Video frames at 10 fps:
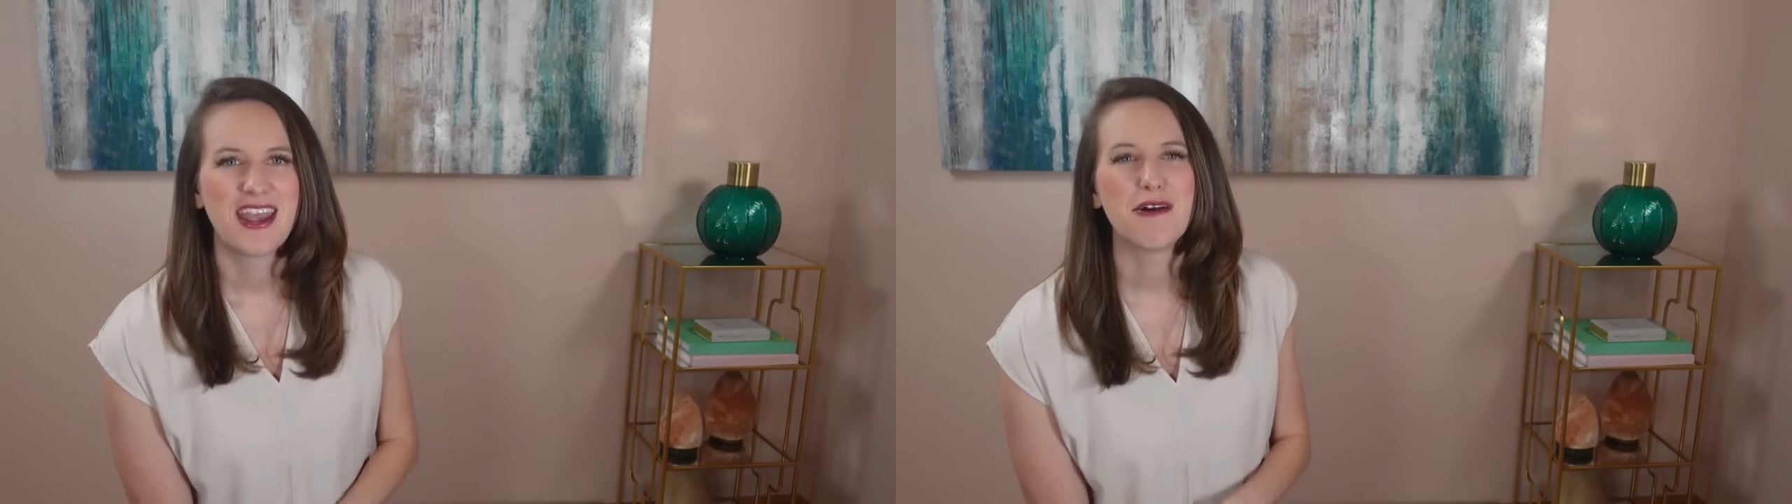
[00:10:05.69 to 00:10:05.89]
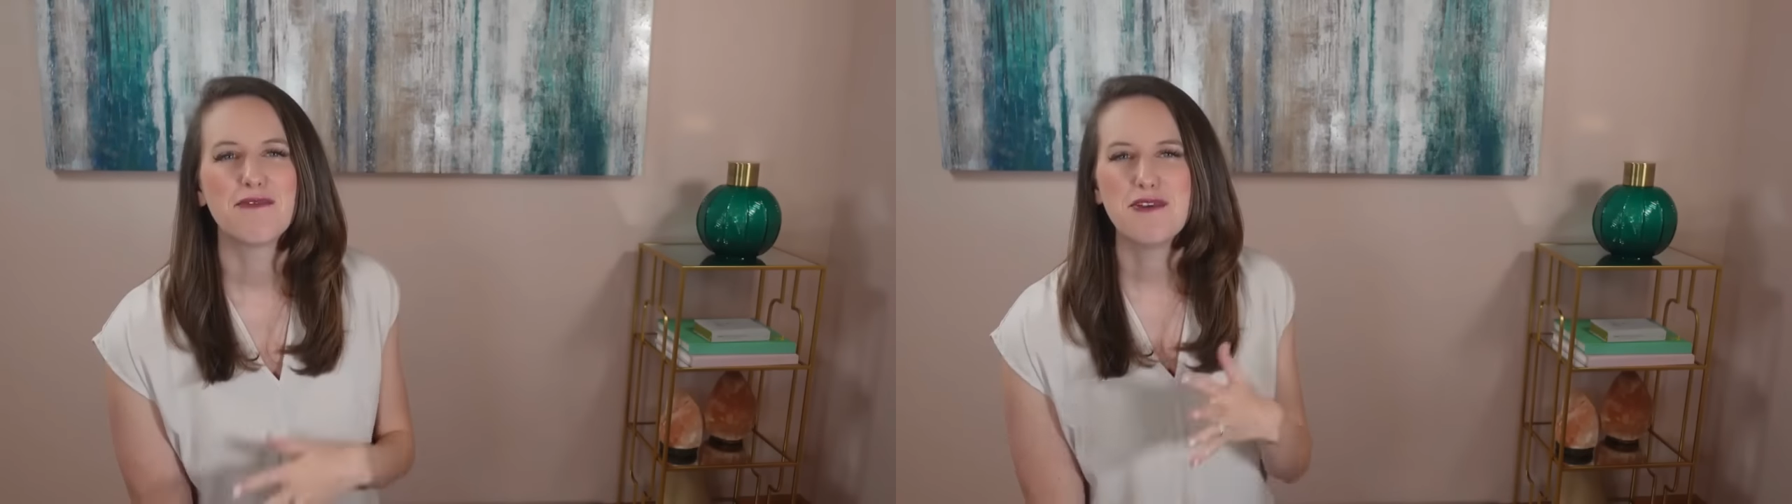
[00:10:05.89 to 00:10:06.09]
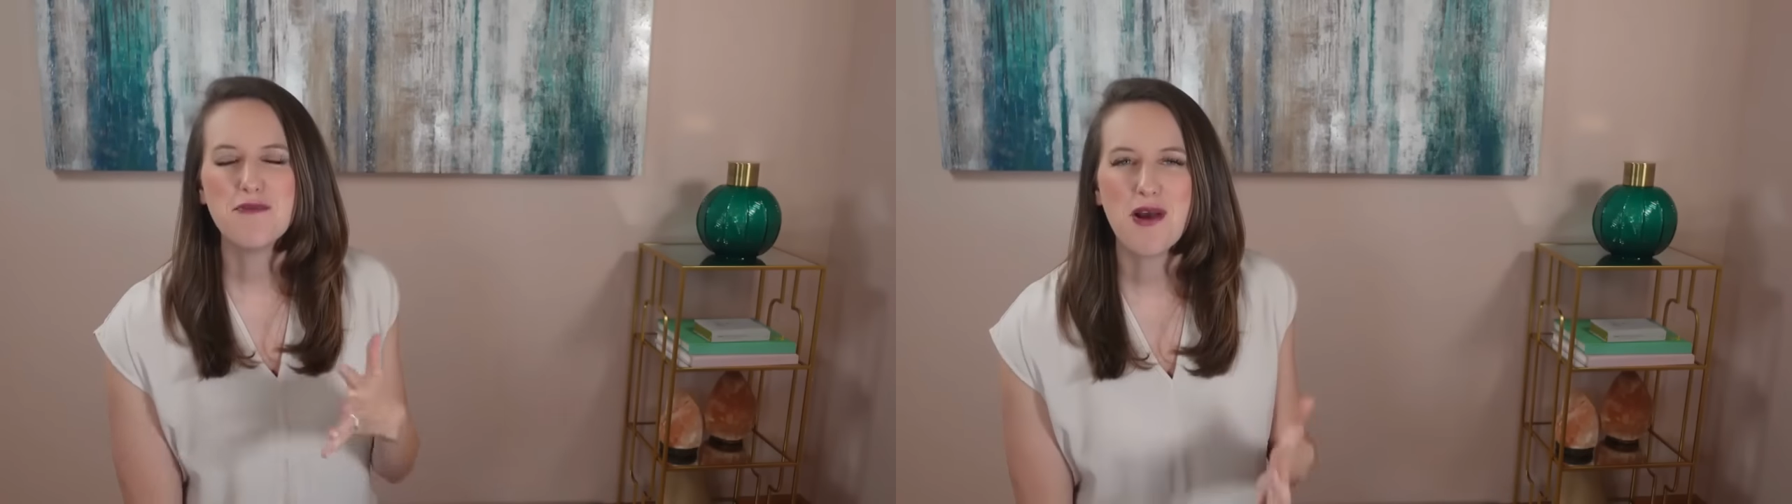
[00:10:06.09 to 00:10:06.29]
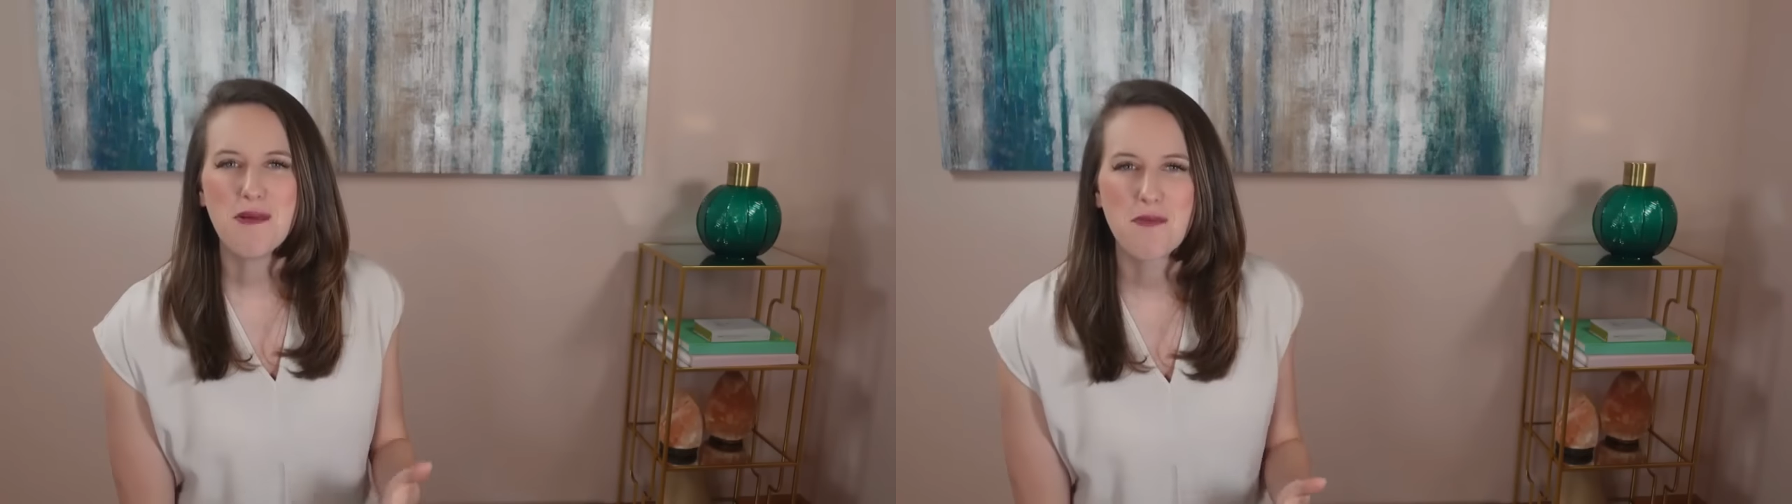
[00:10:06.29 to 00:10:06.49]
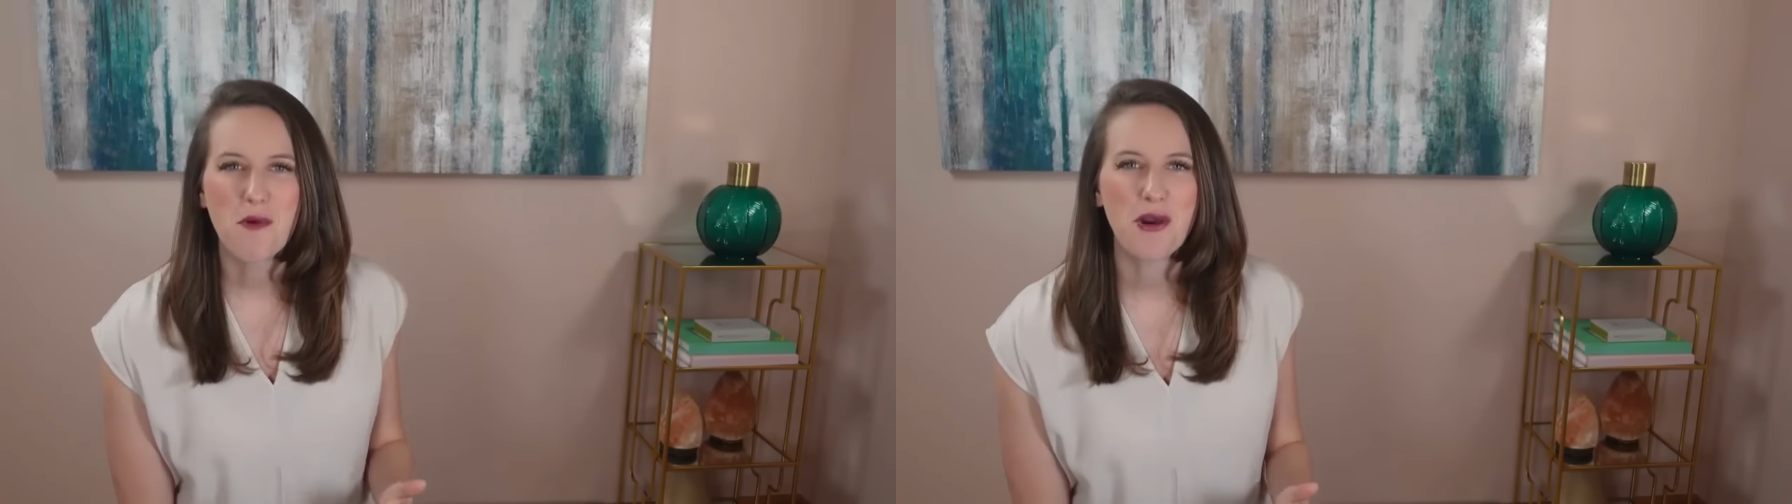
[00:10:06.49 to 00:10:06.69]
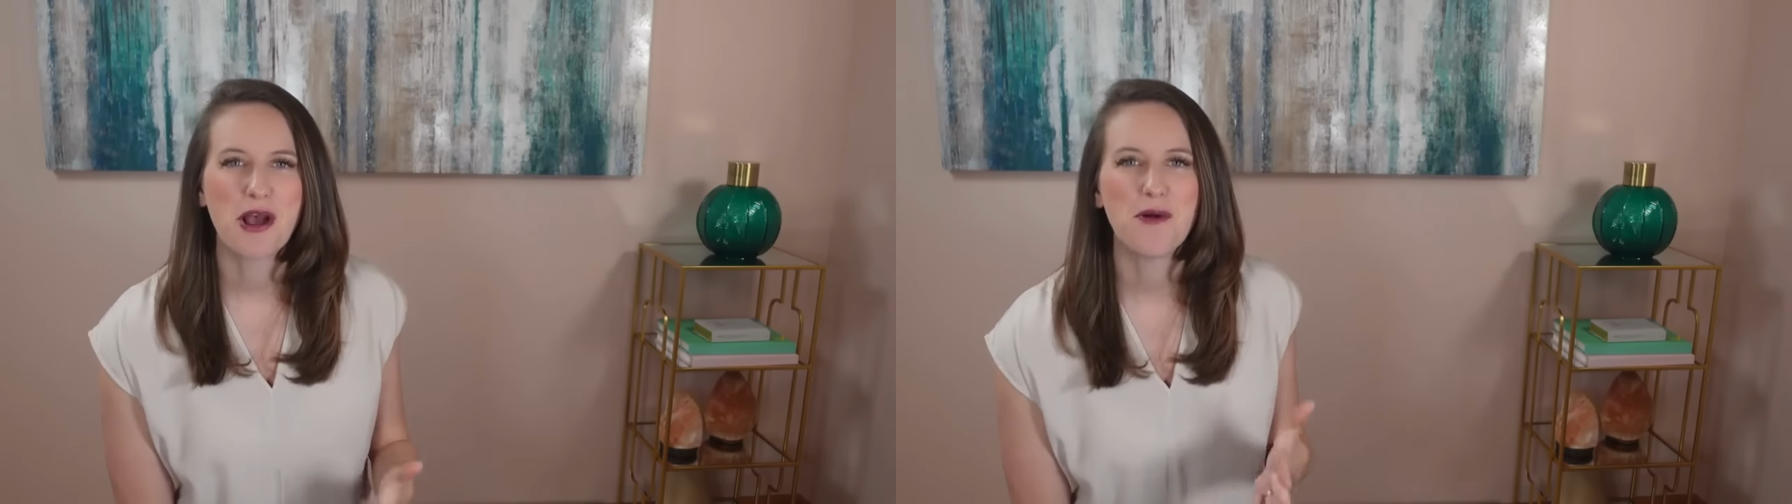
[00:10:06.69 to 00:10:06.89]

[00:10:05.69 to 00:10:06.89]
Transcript: Now, if you want more